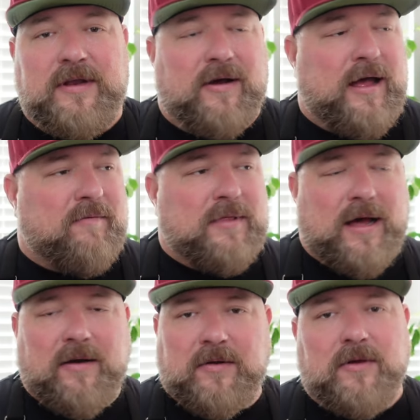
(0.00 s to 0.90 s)
I have a
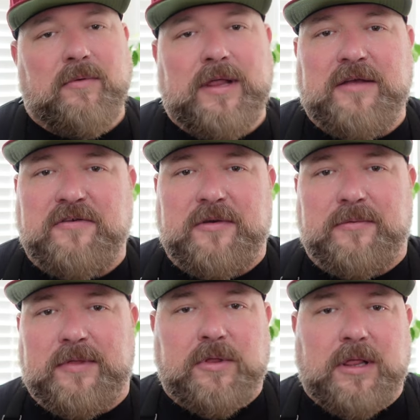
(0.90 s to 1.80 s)
lot of good
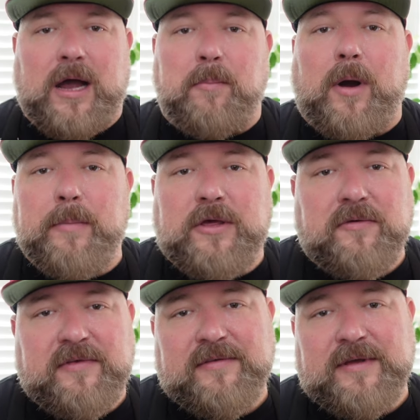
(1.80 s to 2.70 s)
relationships with a lot of barbecue
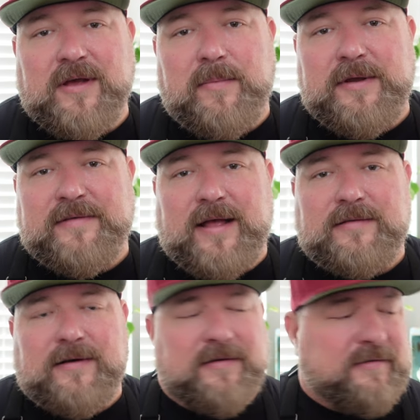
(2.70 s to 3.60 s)
seasoning companies out there.